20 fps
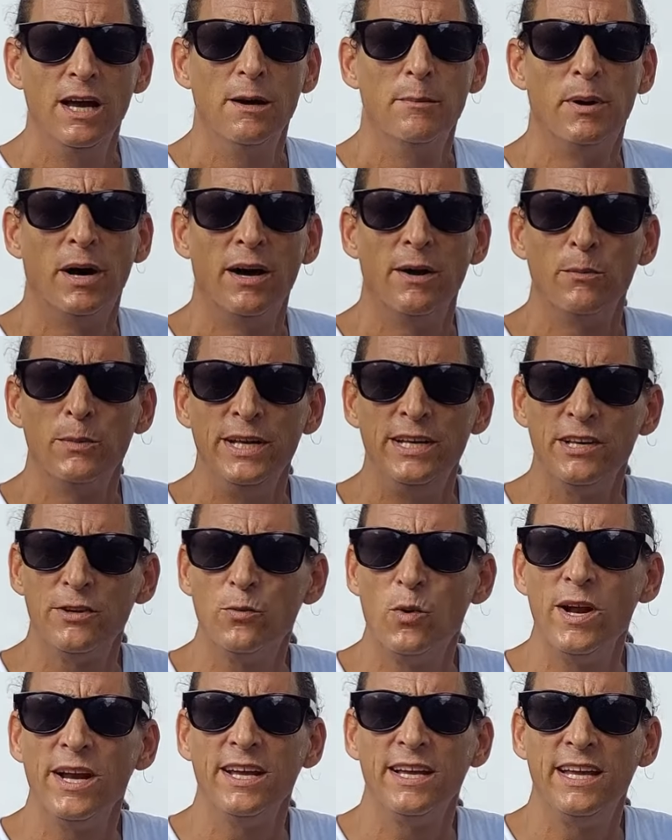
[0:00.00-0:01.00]
But we just
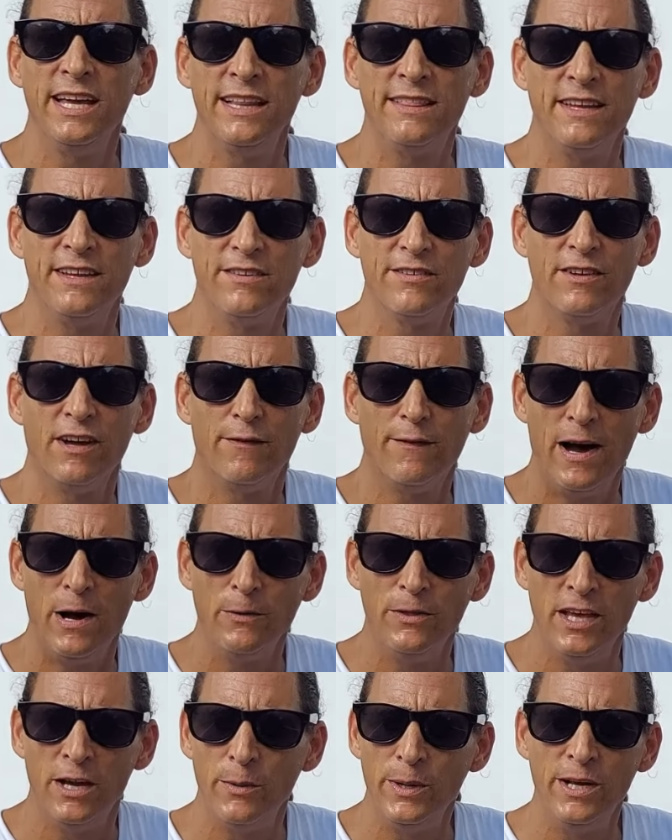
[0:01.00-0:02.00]
want to get this stuff
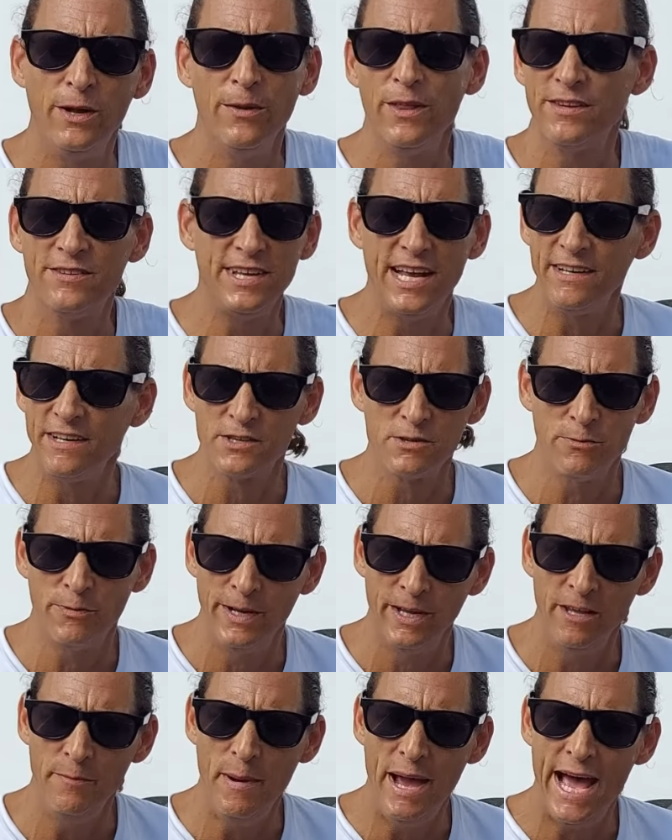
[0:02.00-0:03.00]
out there. We know the set doesn't
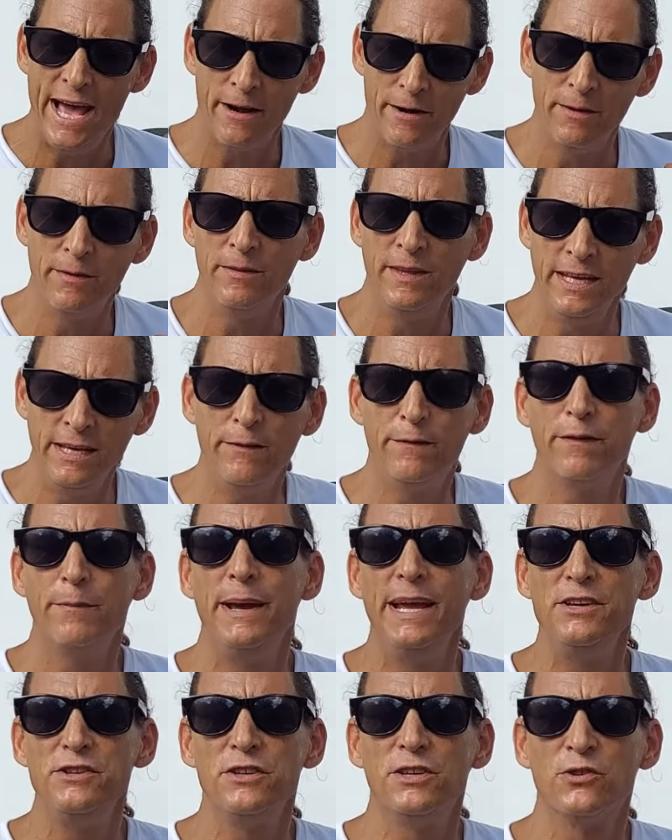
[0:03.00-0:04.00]
really matter. The
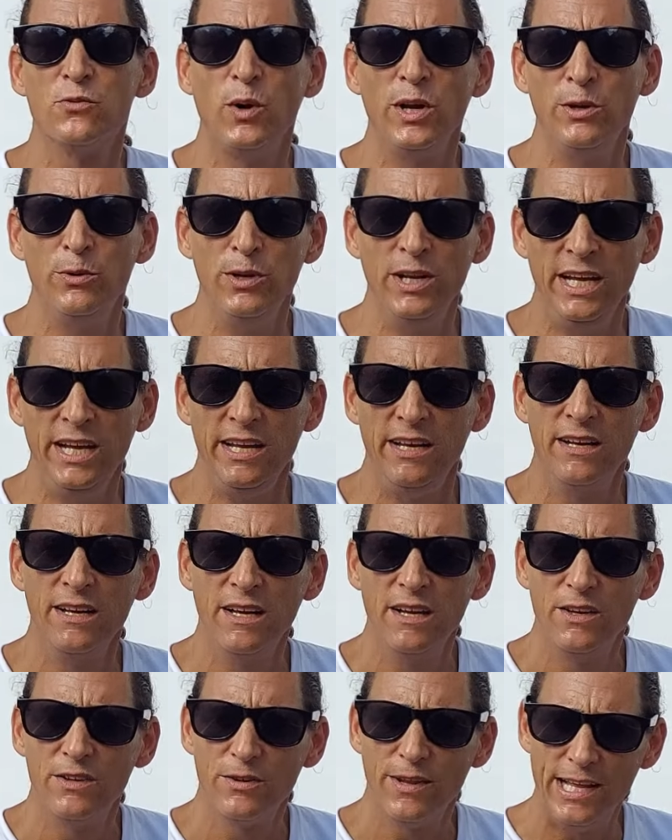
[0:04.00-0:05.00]
information is what you need.
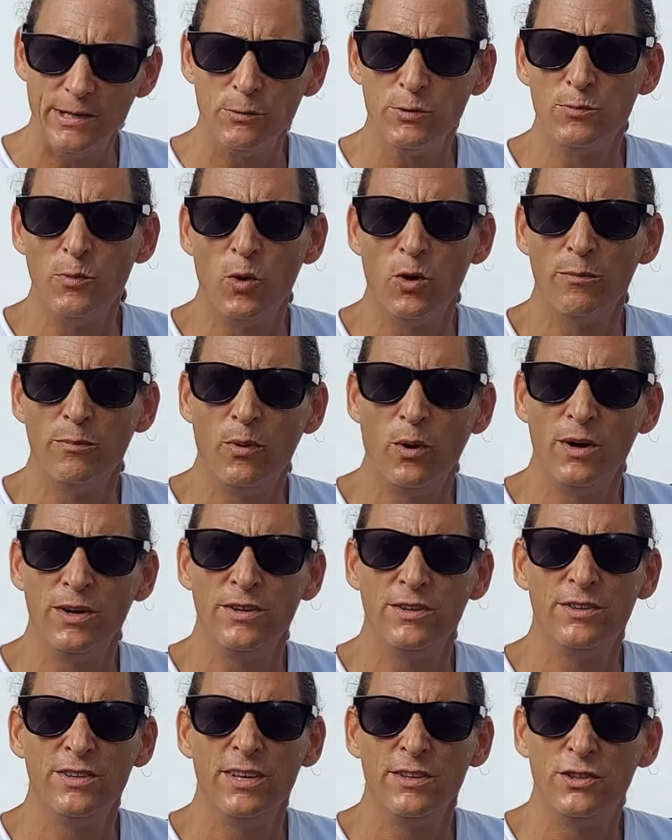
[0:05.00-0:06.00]
So that was more
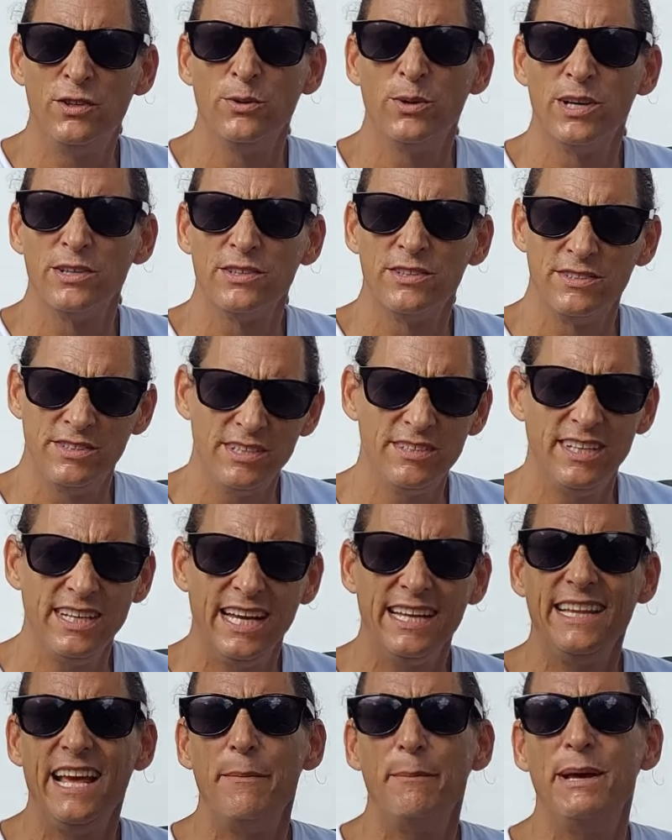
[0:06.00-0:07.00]
important to us, is just to
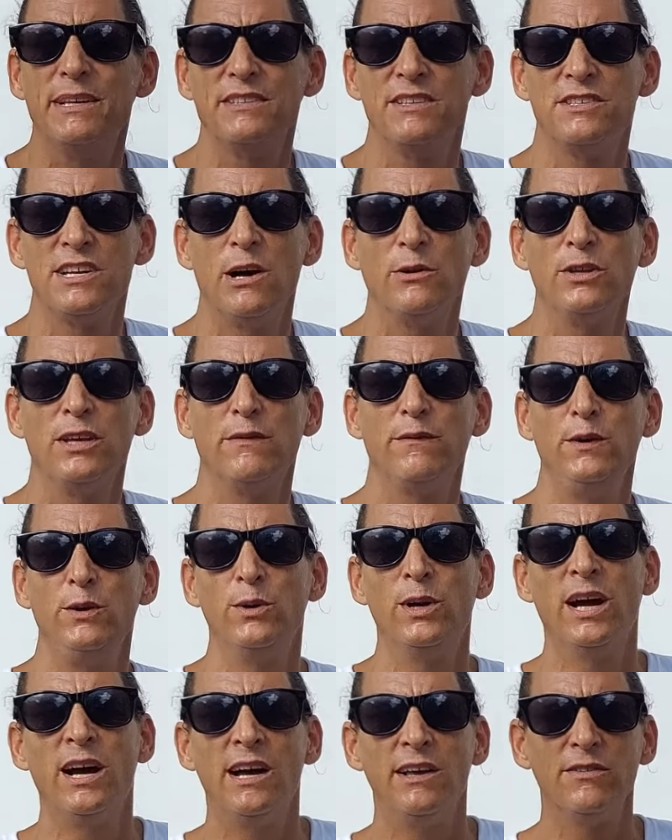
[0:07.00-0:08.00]
get that message out there for you
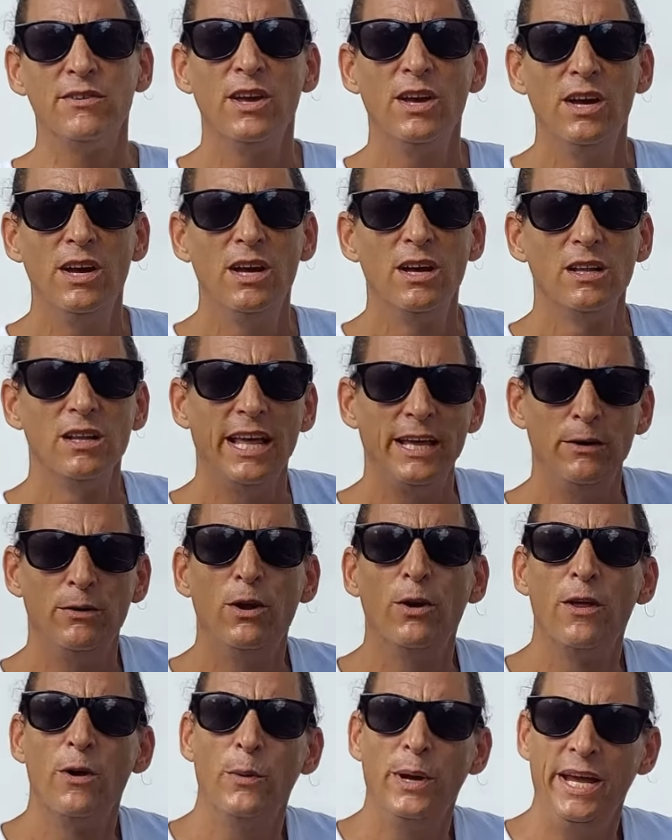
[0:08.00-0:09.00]
guys, let you
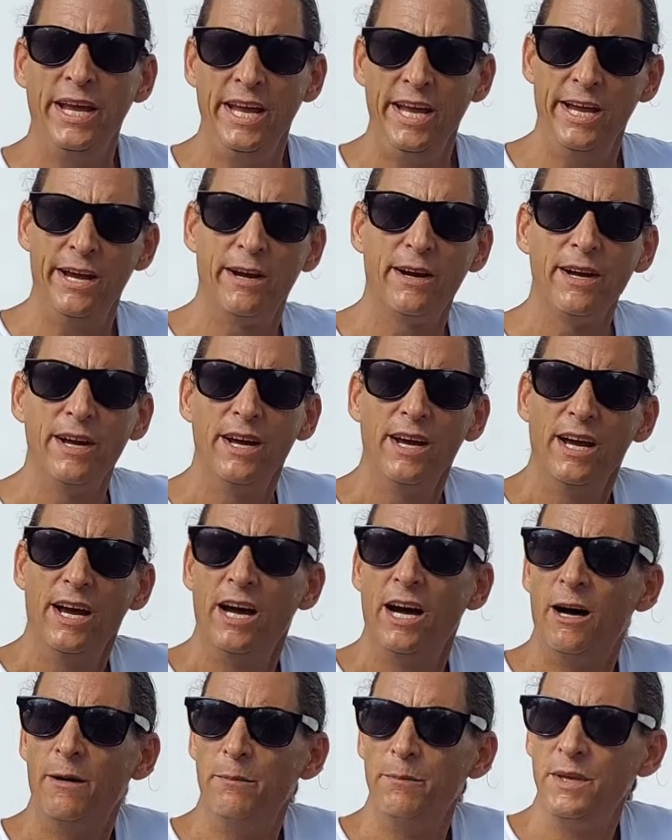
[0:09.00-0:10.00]
know that we're here.
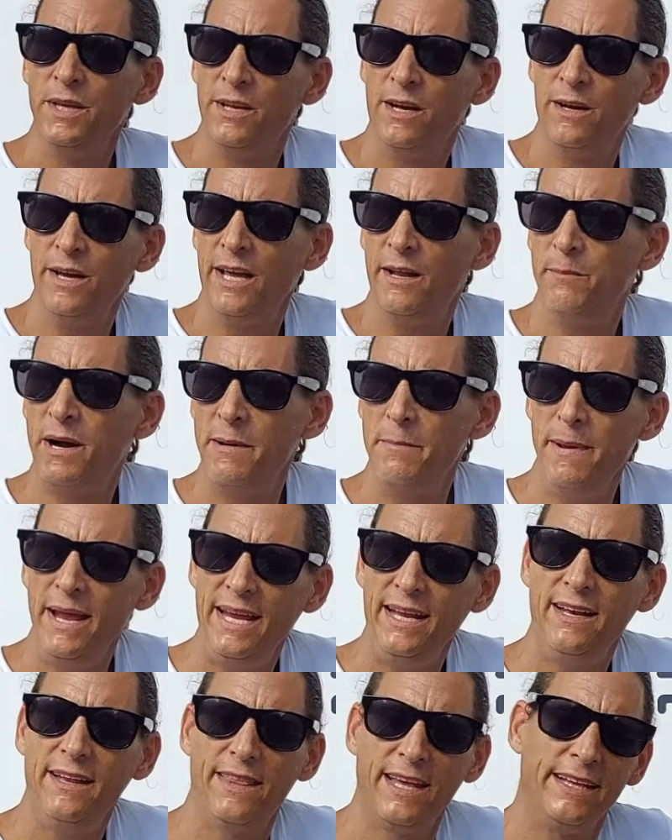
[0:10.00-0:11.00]
And my
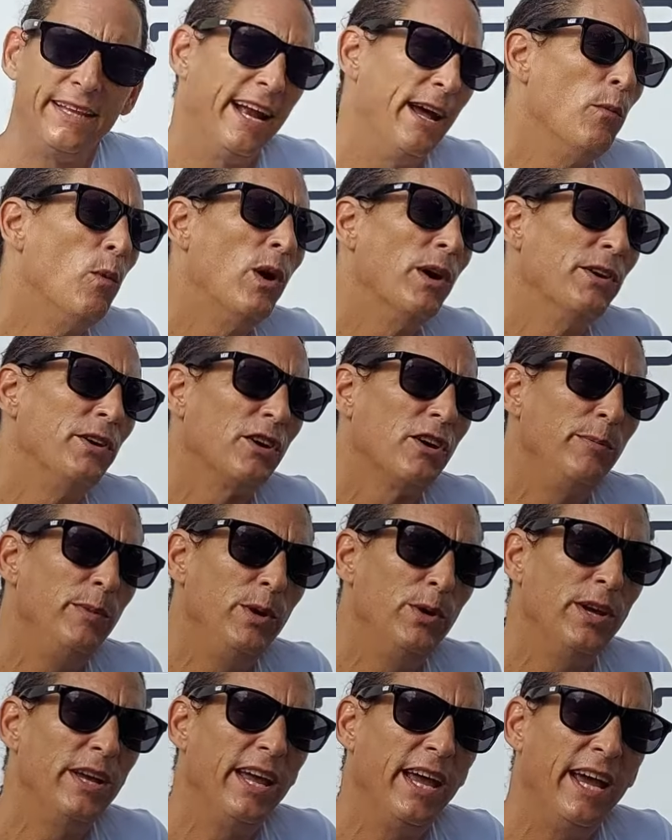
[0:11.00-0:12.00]
main thing that I wanted to
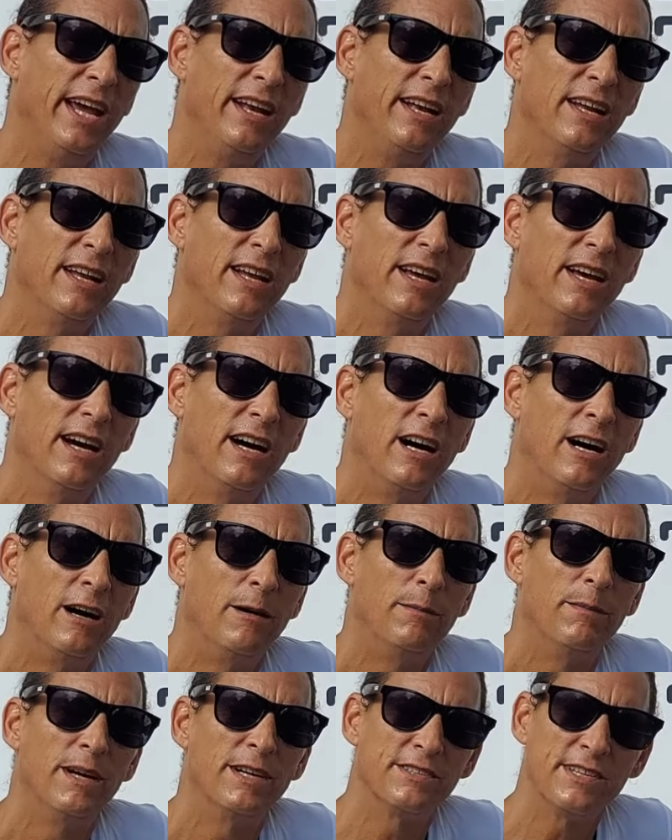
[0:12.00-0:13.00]
communicate,
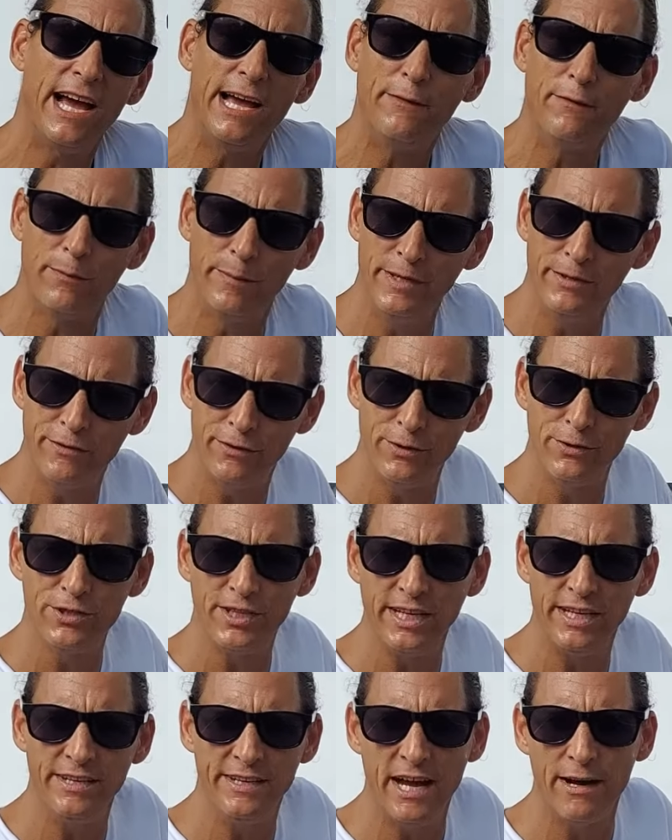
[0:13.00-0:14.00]
aside from
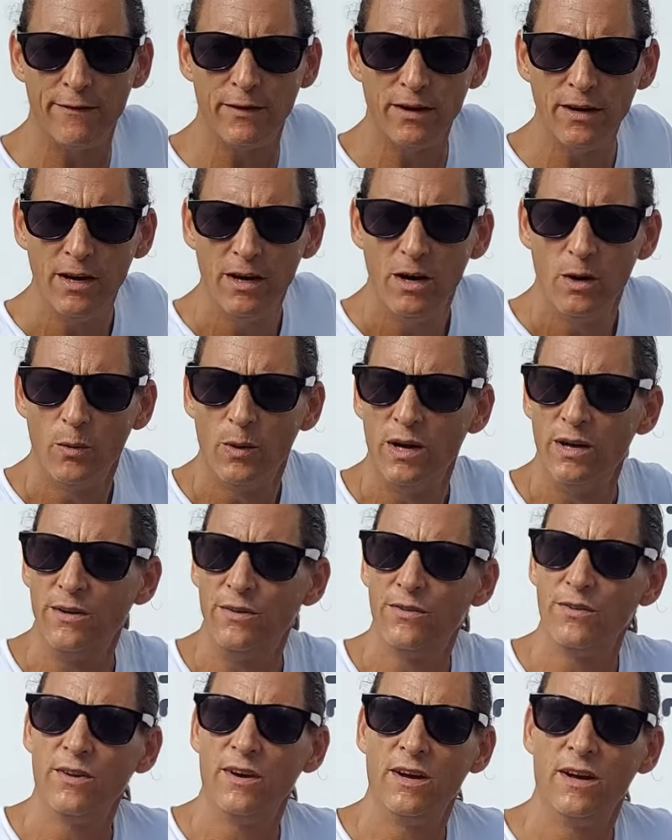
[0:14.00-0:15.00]
introducing Endeavor,
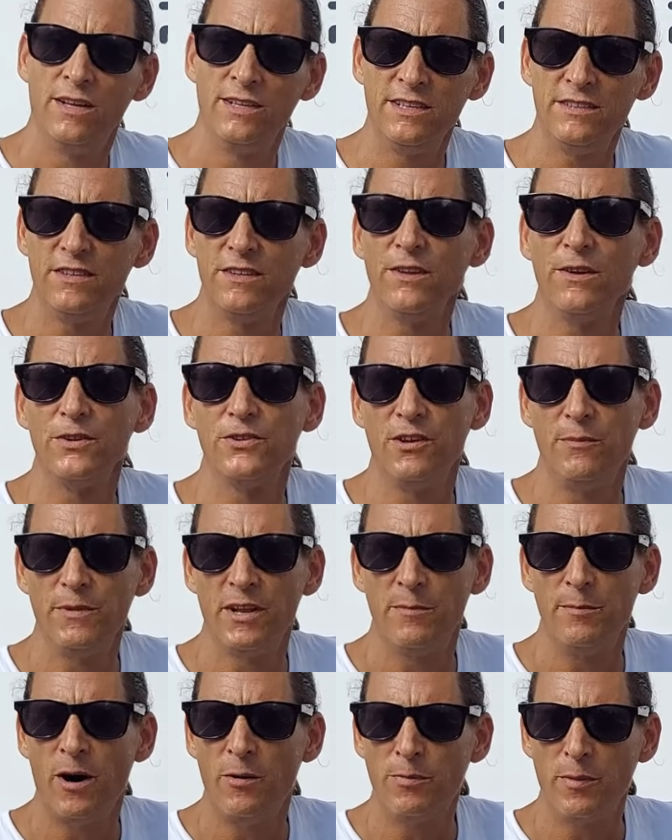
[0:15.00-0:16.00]
was just a little something
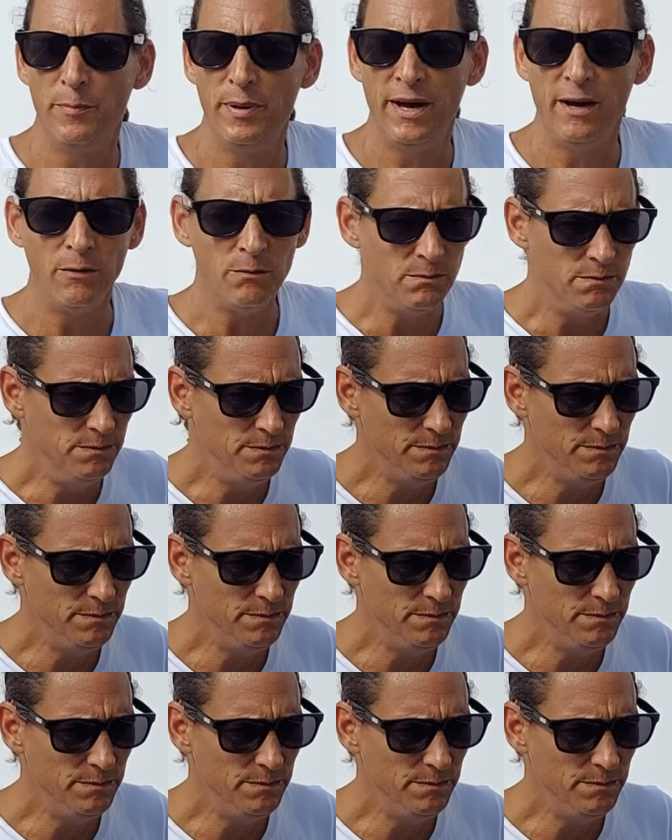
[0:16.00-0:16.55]
about Propel.